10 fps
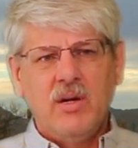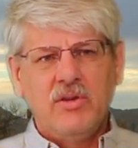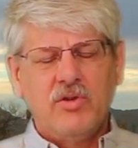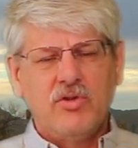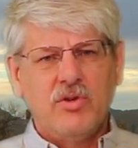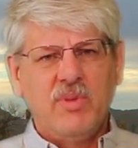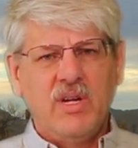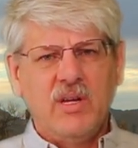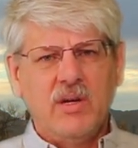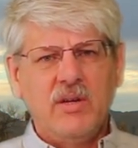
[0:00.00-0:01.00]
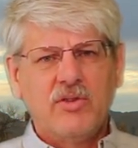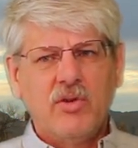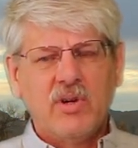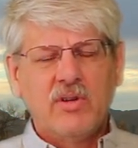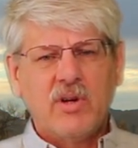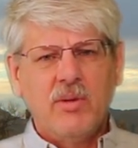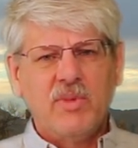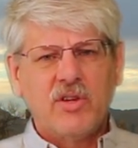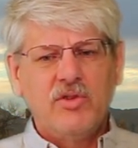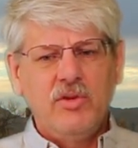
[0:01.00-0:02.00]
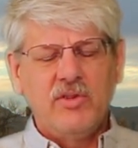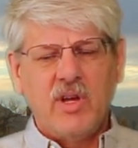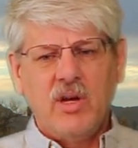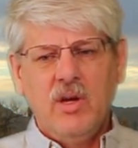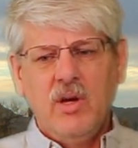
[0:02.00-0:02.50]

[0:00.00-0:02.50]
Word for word: on social media is going to come next Tuesday.